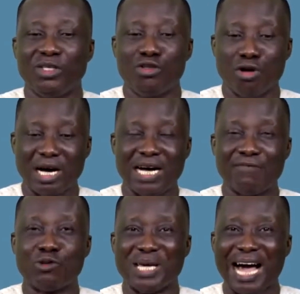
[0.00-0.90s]
You have
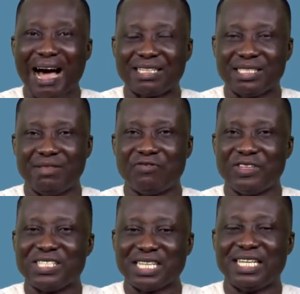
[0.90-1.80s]
to be active,
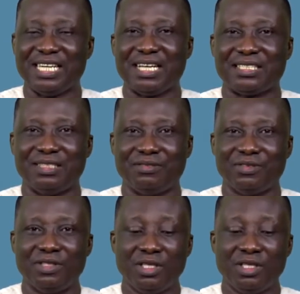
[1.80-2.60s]
physically active.